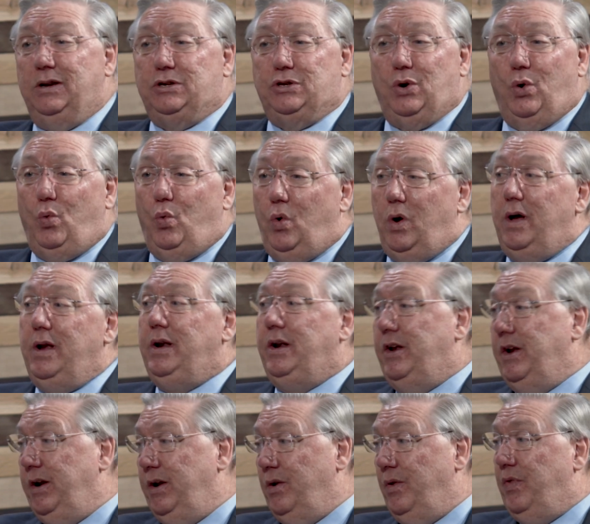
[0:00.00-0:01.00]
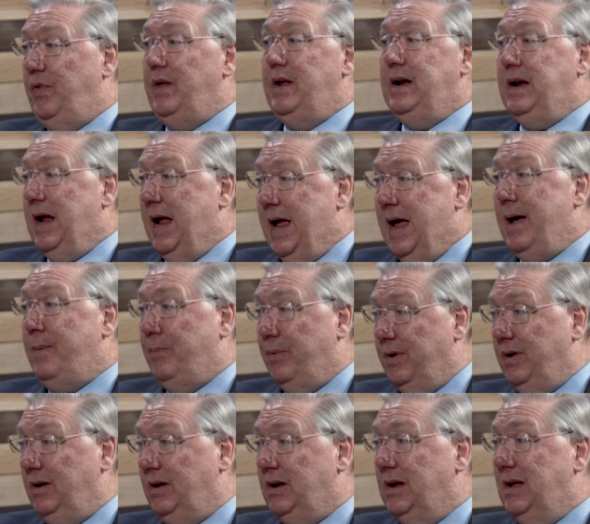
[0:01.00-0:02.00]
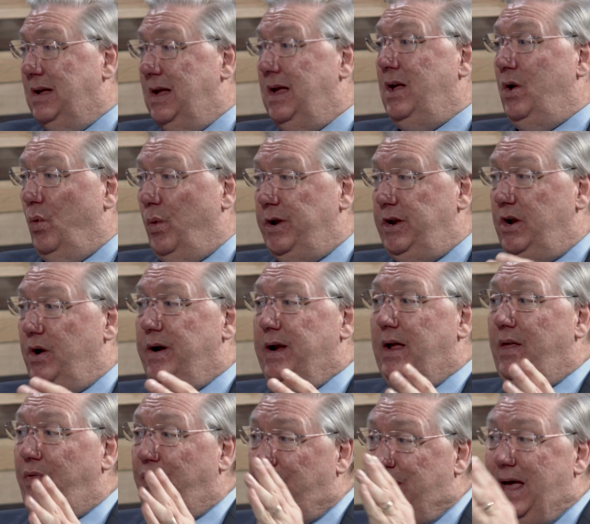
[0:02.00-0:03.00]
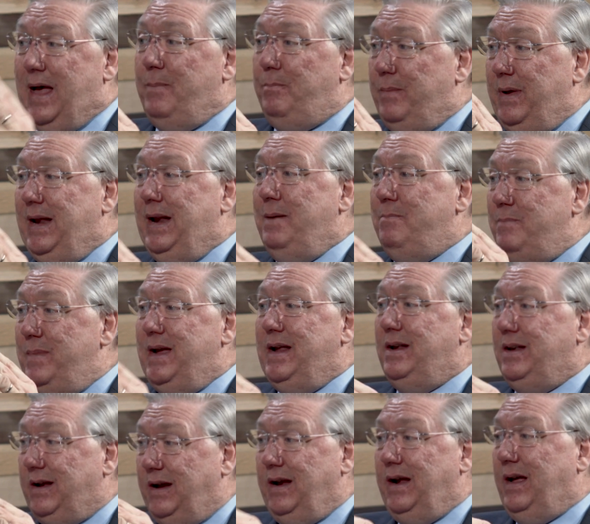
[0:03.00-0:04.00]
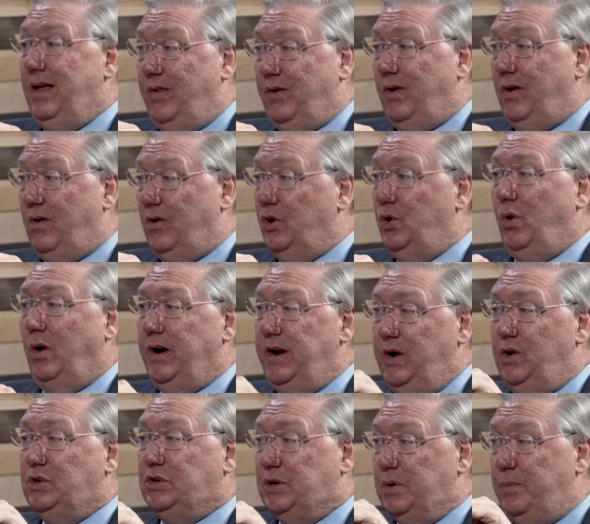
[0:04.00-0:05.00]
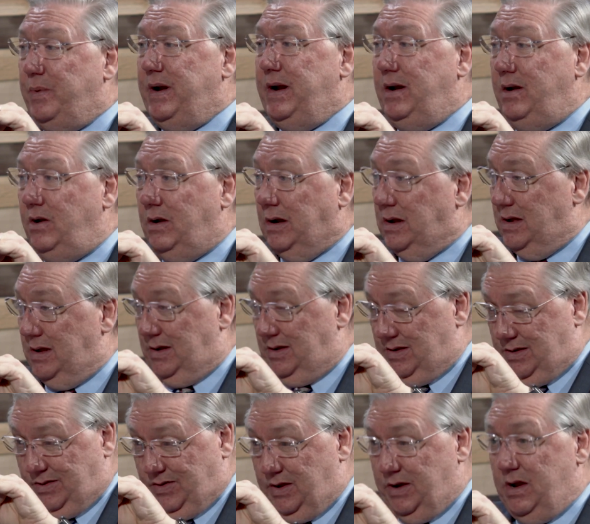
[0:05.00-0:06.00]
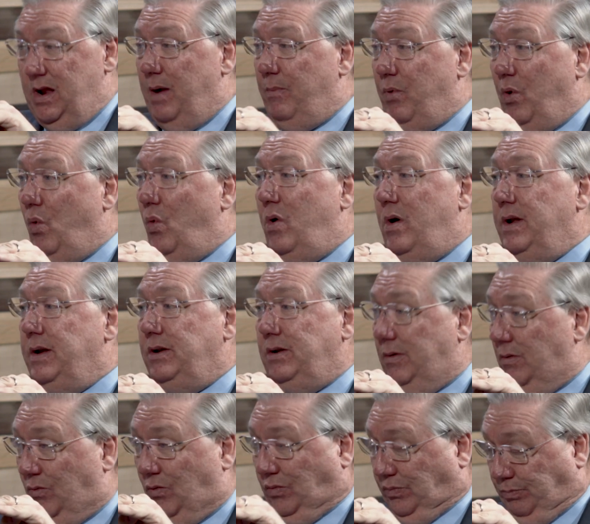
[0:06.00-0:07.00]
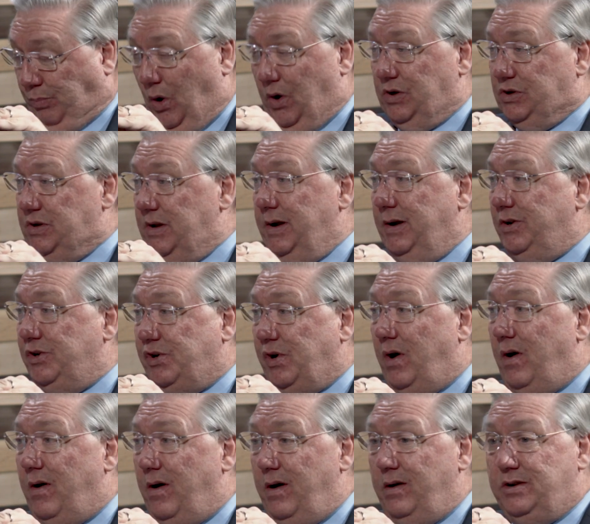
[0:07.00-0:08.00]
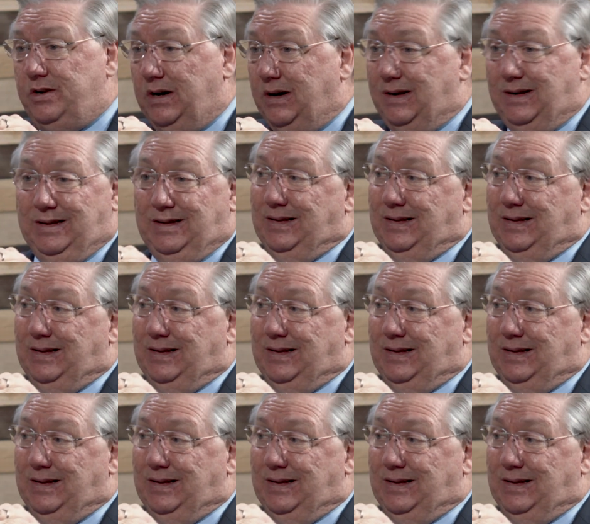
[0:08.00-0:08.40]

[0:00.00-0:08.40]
So, what do you think happened when you get that many men together who are used to being the number one person in charge?